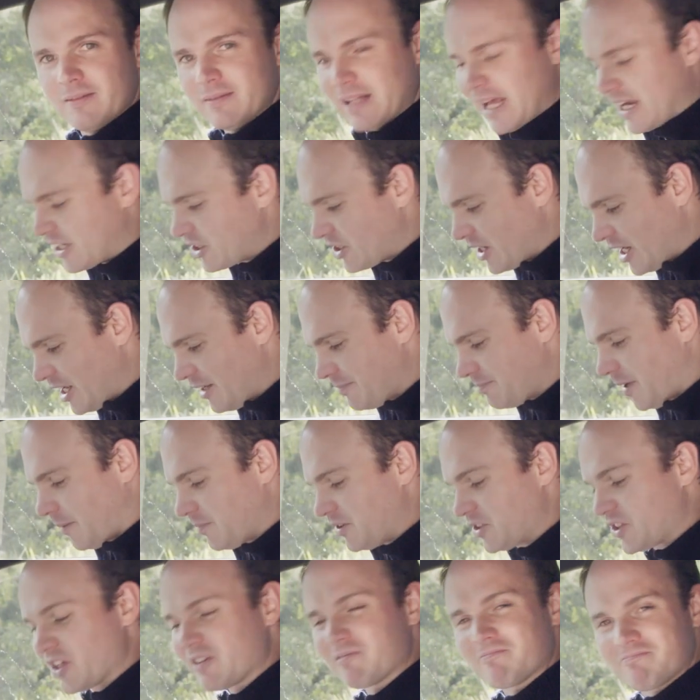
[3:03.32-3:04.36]
actually, I'm
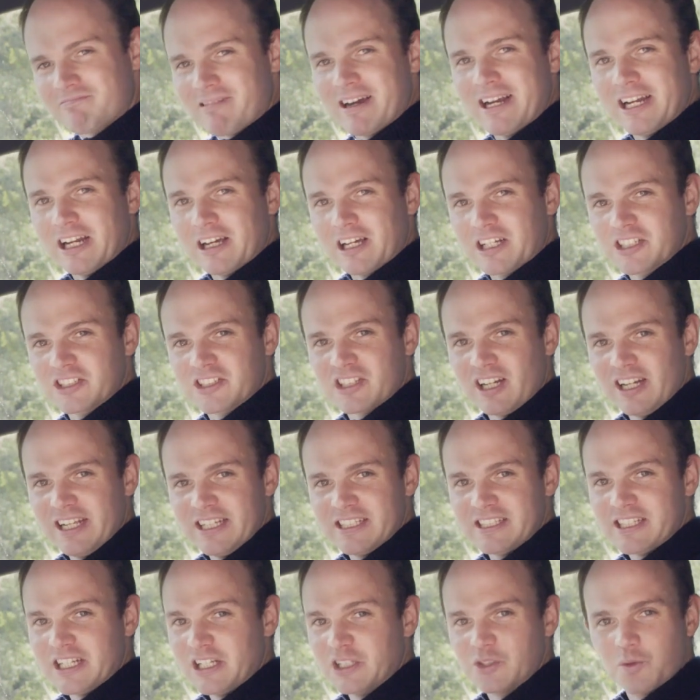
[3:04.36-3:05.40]
just going to read it because the
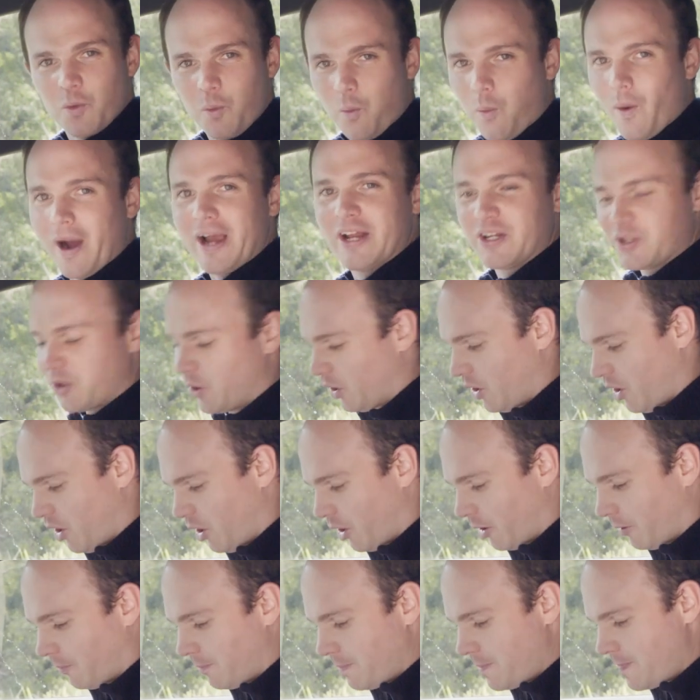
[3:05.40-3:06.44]
list is way too
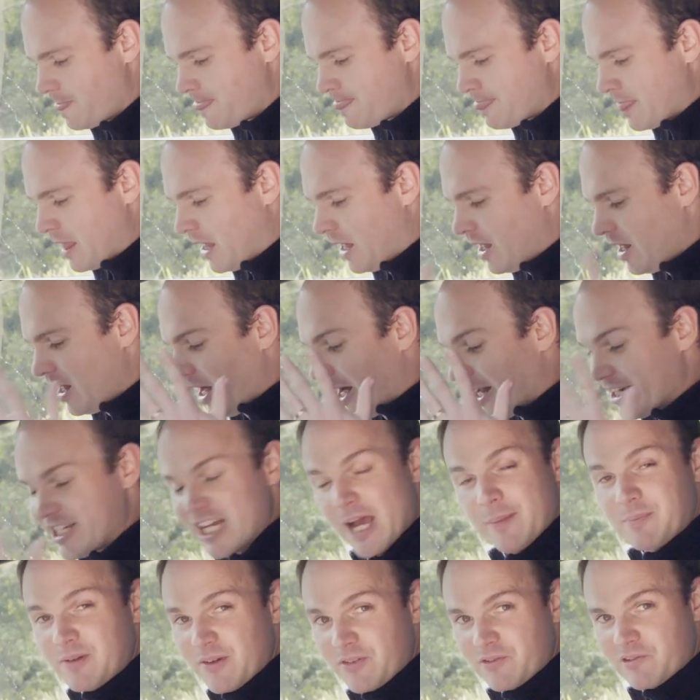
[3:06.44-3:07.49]
long.
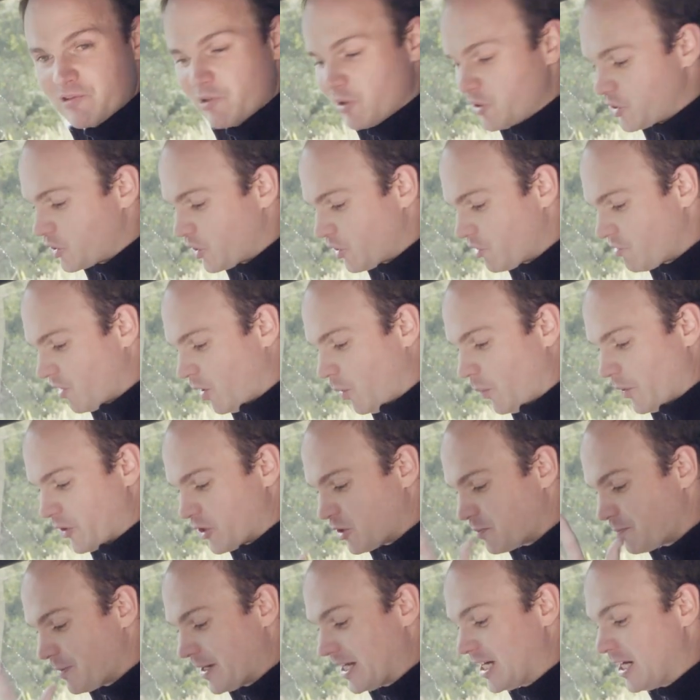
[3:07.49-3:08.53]
Adaptive cruise control with
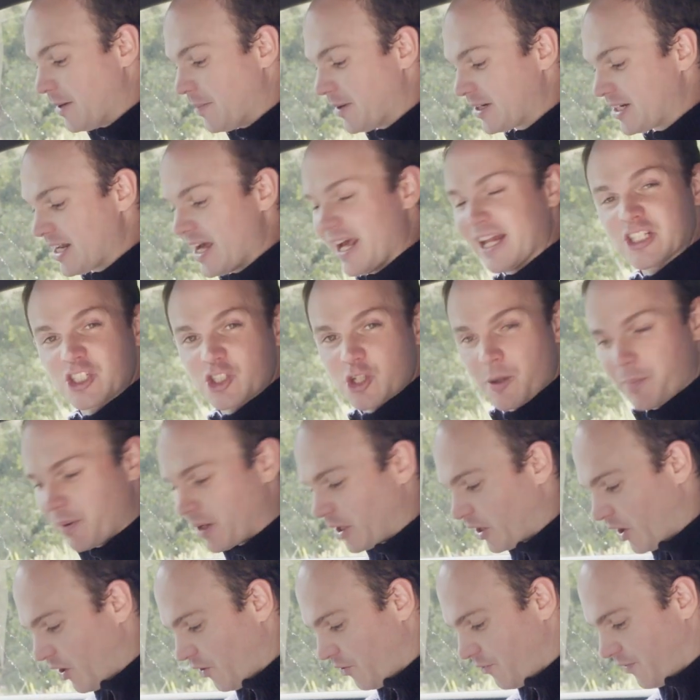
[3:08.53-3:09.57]
speed limiter and
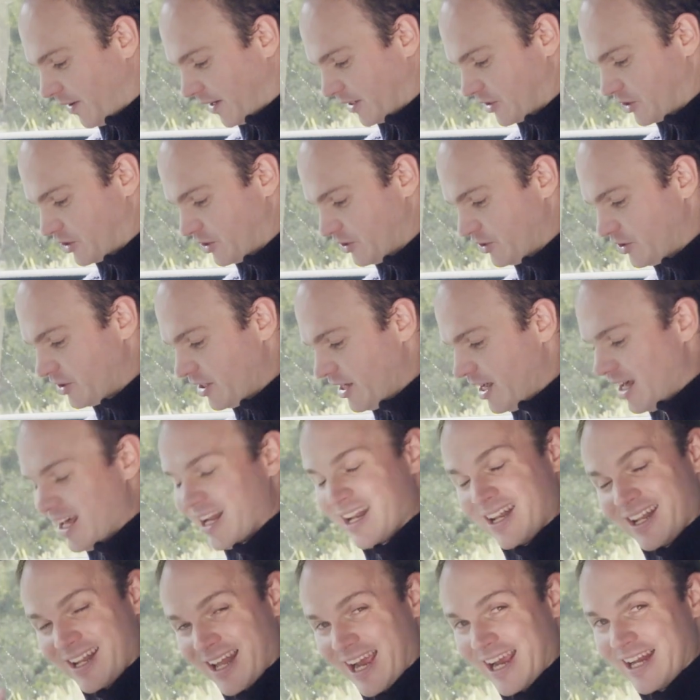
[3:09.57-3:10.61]
stop-and-go functions,
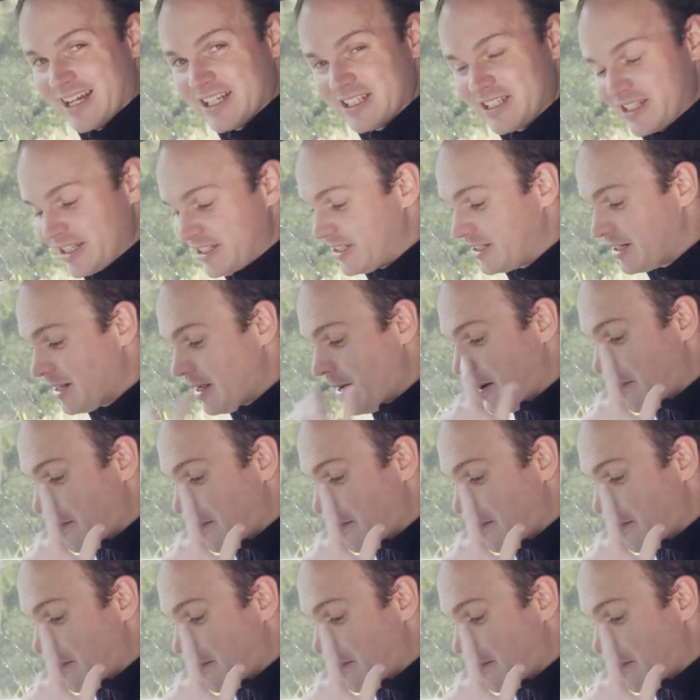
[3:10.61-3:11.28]
lane assist,